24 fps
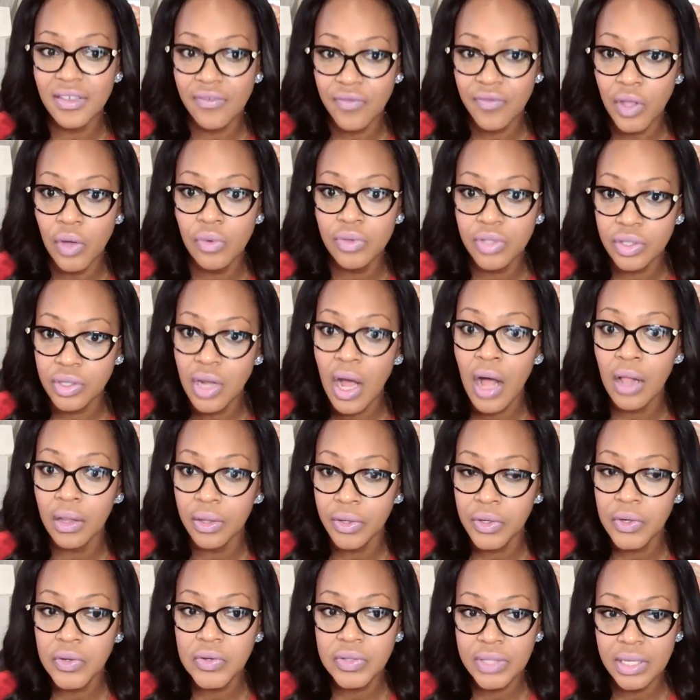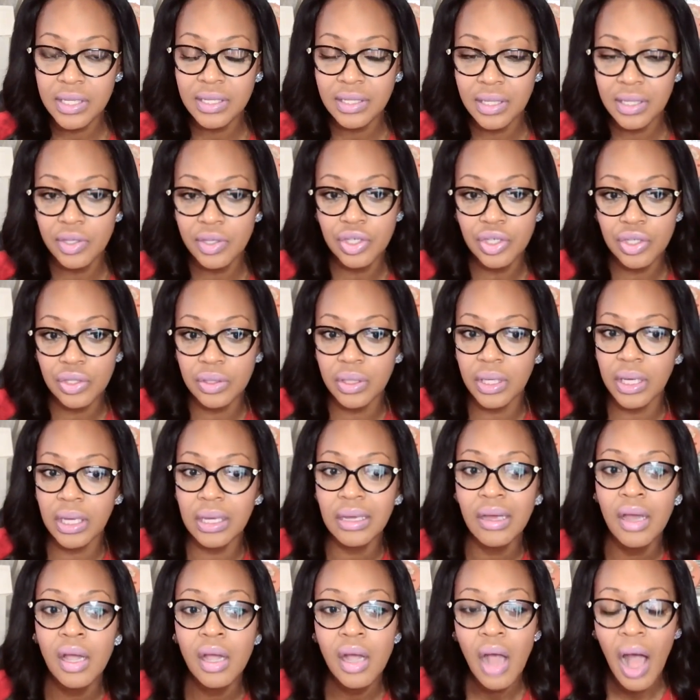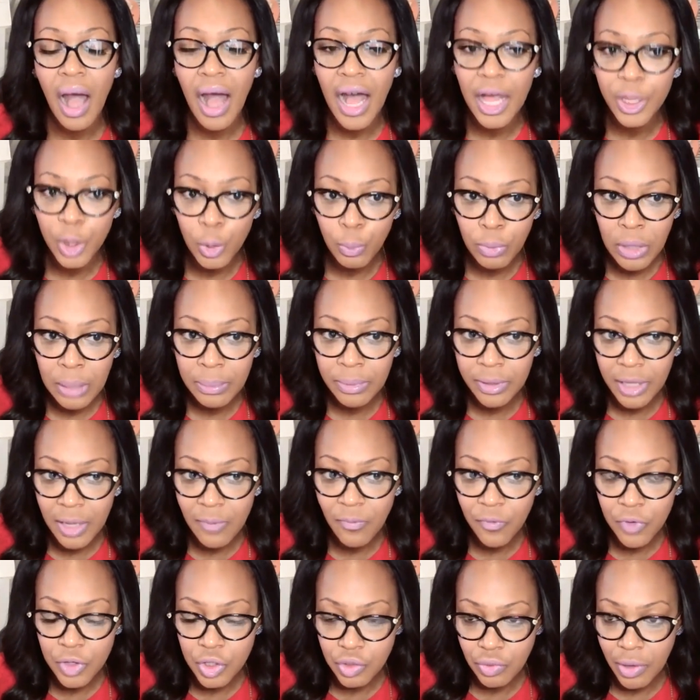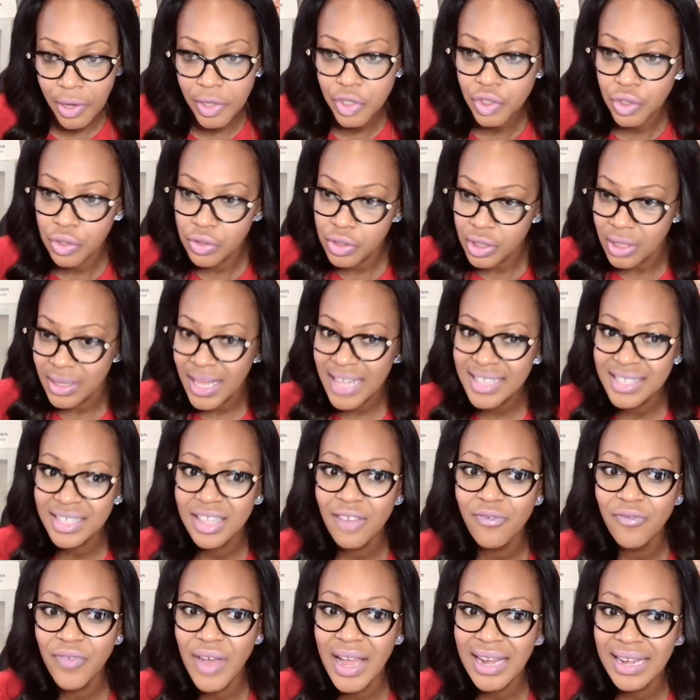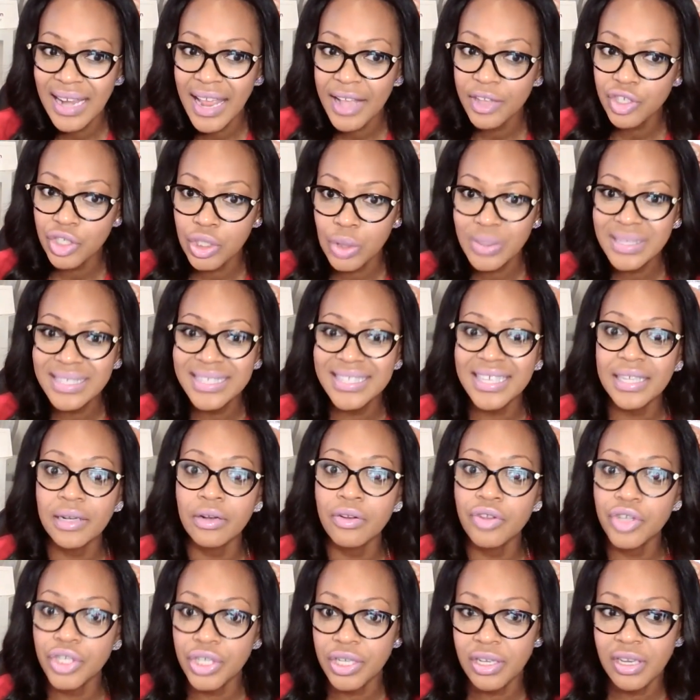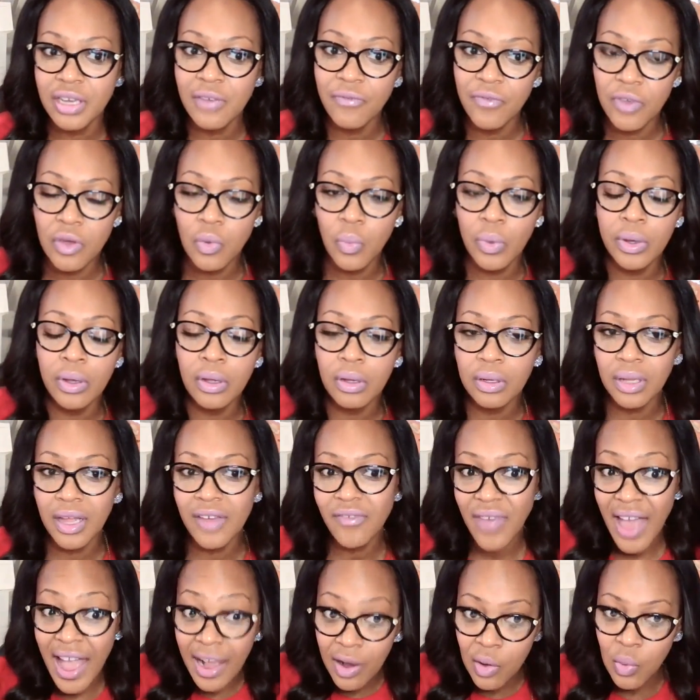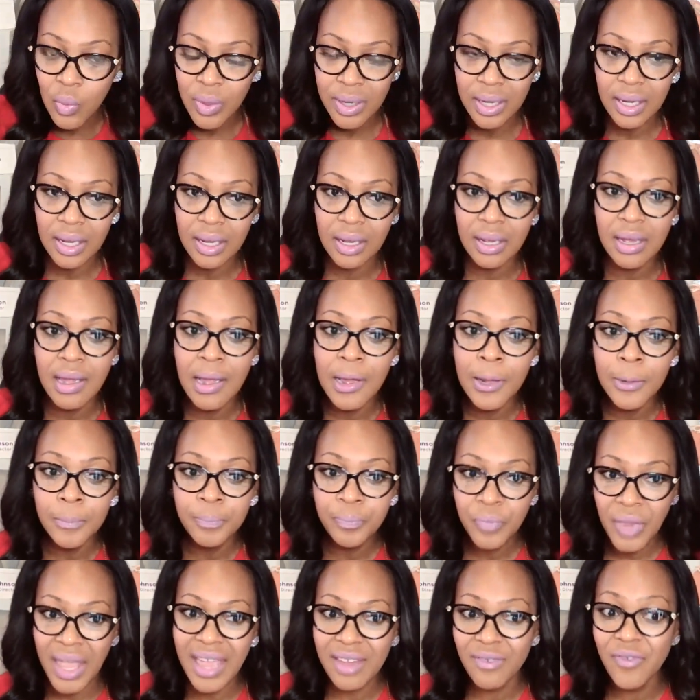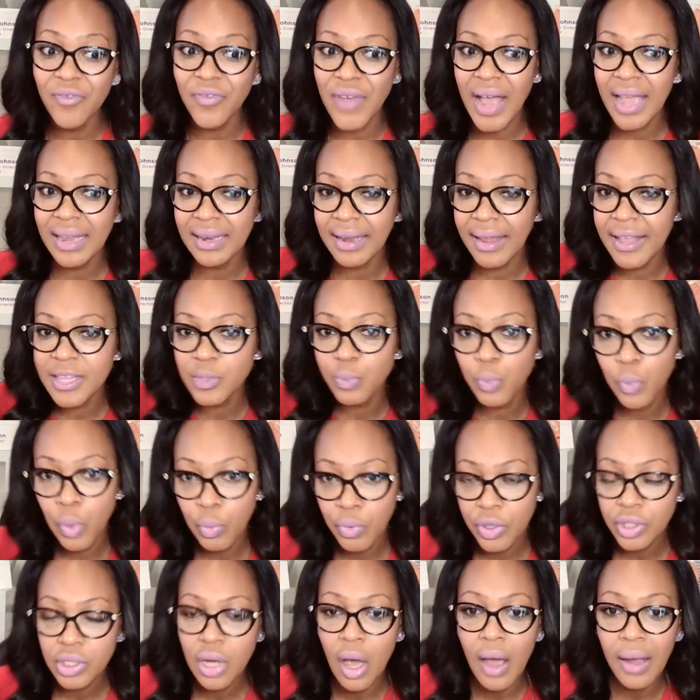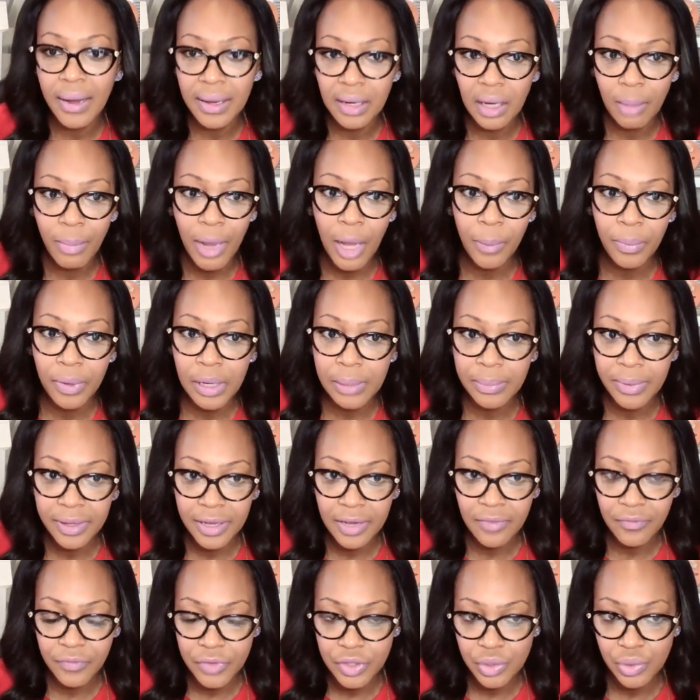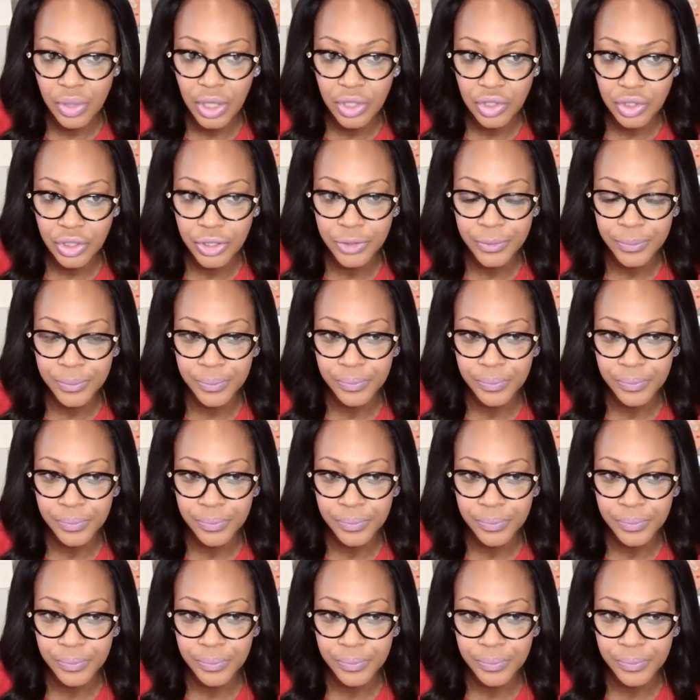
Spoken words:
of those dollars essentially through public infrastructure? So that's the financial synergy, if you will, of equity and finance when we're talking about public infrastructure.